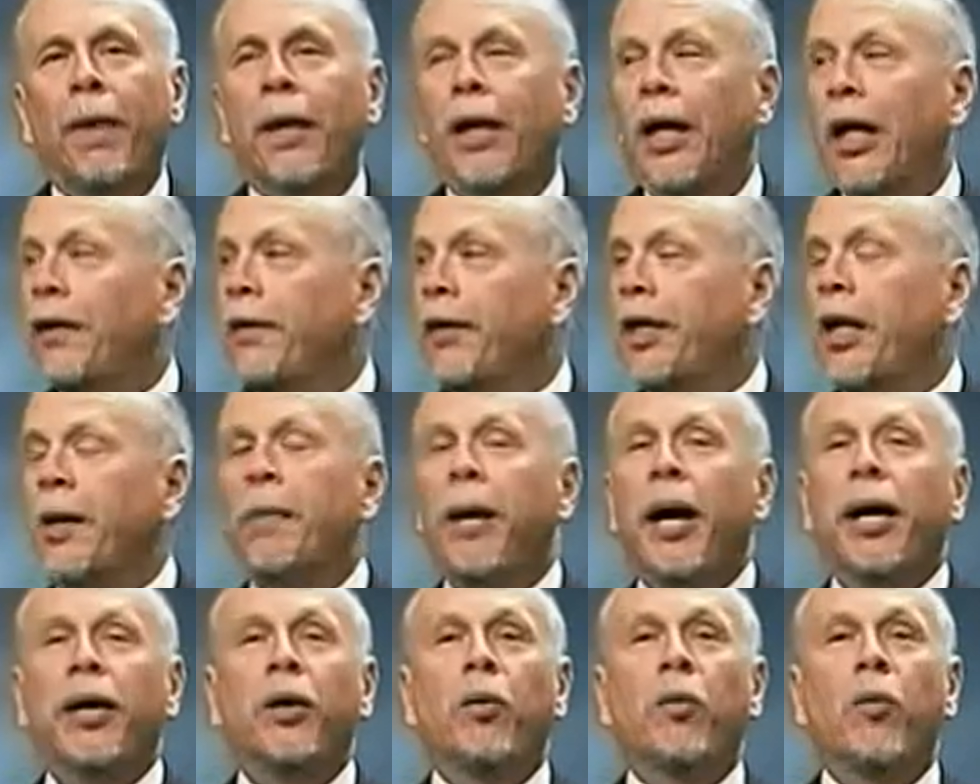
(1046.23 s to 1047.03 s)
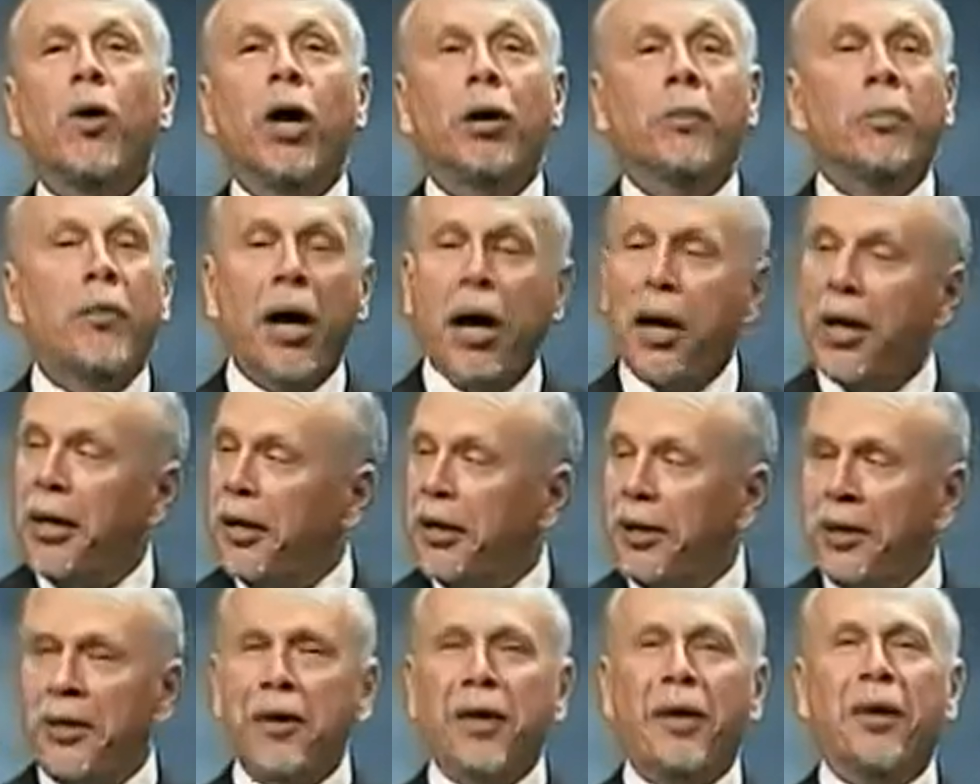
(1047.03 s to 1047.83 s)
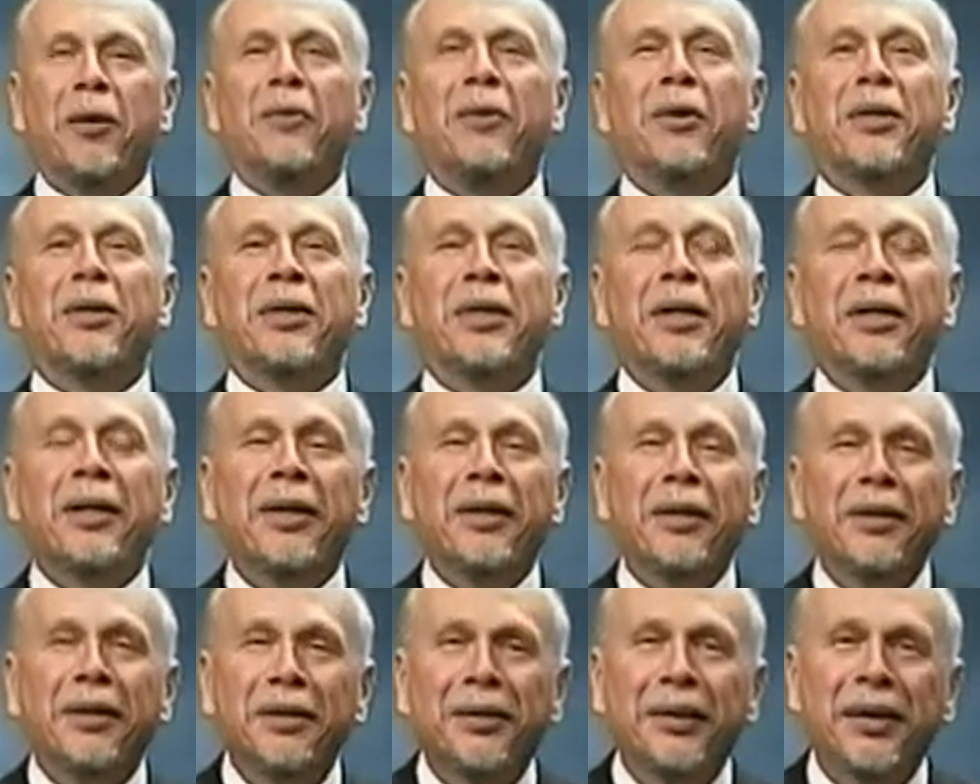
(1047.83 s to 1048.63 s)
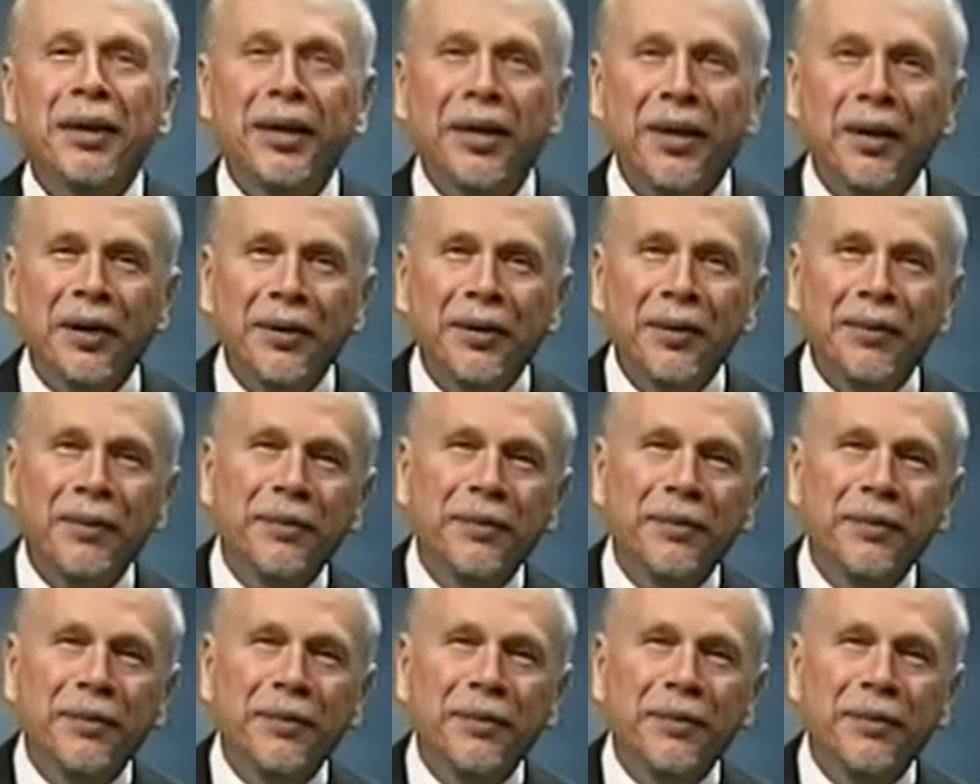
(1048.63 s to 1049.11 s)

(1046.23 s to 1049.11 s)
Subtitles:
Every time I had to walk by, there was the guilt again.